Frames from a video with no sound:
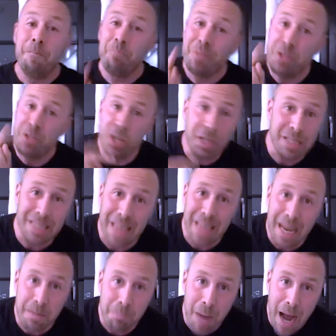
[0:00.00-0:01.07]
Just
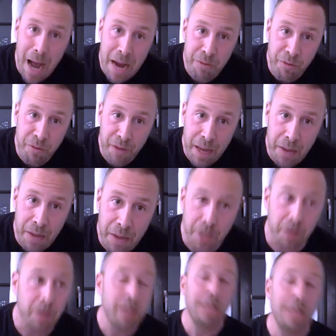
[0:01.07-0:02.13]
like my
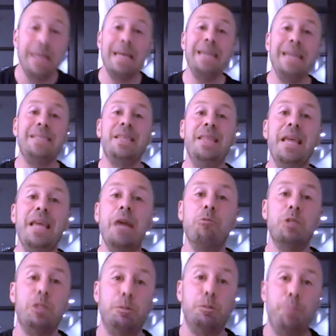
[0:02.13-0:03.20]
failure, it's their
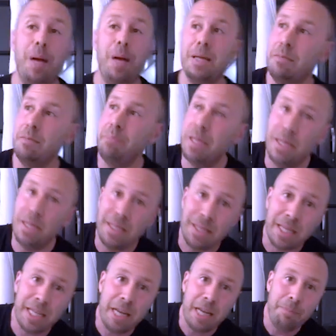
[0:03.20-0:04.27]
responsibility to
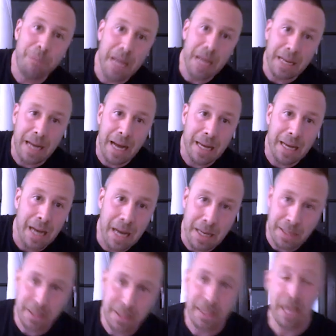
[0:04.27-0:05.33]
keep that guy
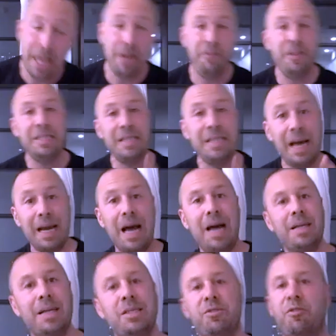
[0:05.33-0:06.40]
honest. And if he's not
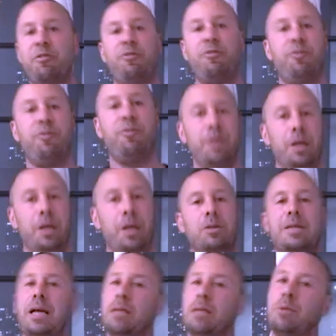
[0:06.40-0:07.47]
honest, you know,
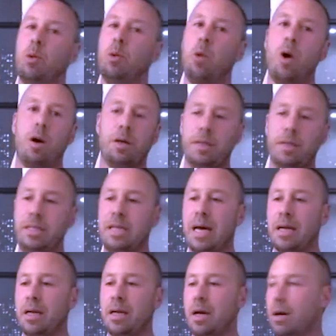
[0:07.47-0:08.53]
tell him to walk. He's
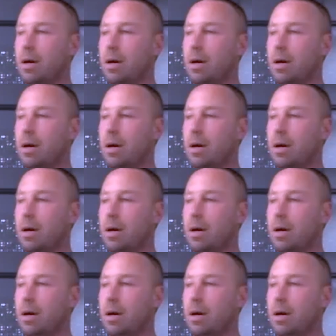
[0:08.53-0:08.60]
got to go.